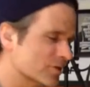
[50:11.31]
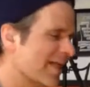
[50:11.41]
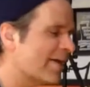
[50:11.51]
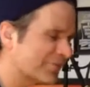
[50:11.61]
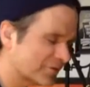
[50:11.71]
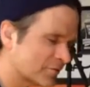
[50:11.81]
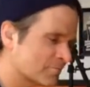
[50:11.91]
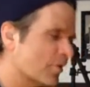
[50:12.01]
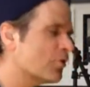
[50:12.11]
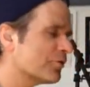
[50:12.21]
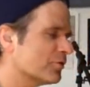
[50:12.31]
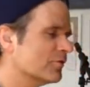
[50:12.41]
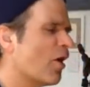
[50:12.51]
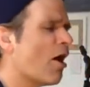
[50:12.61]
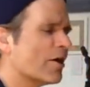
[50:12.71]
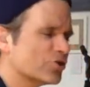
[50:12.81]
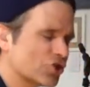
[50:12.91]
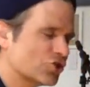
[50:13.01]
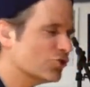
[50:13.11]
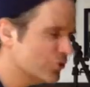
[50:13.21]
left in both of our
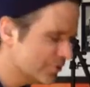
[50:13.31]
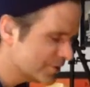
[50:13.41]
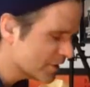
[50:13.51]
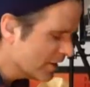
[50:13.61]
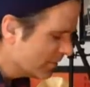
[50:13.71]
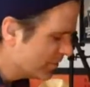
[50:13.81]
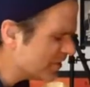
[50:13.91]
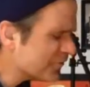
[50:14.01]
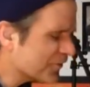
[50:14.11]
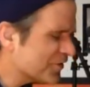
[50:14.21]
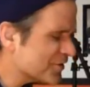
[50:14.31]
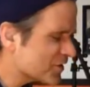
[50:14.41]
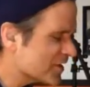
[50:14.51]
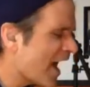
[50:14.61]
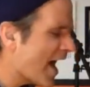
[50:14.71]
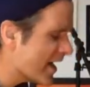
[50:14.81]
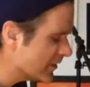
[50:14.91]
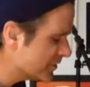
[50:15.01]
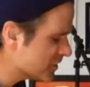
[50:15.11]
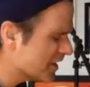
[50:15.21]
shoes. But if the
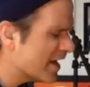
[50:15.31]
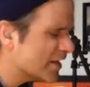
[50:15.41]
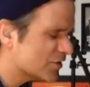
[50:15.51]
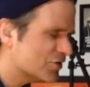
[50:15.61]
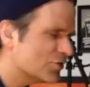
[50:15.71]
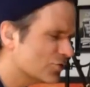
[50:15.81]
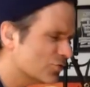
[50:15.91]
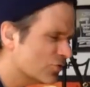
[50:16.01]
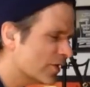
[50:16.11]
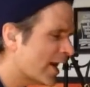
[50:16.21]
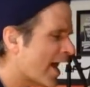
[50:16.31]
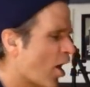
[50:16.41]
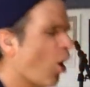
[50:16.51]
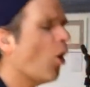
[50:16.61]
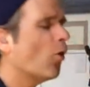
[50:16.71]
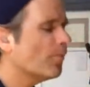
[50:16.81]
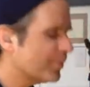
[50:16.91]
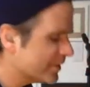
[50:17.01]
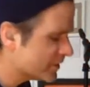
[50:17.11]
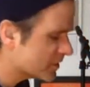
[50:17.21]
silence takes you, then I hope
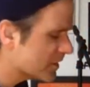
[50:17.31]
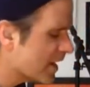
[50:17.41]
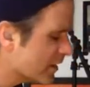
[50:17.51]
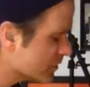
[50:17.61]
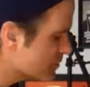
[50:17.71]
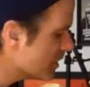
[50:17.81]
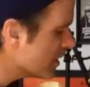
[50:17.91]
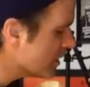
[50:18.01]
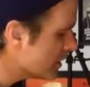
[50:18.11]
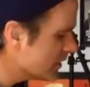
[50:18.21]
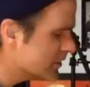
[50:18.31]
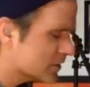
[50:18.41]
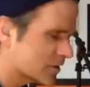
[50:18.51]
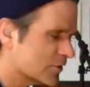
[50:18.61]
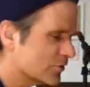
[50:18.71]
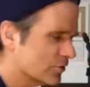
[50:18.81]
it takes me too.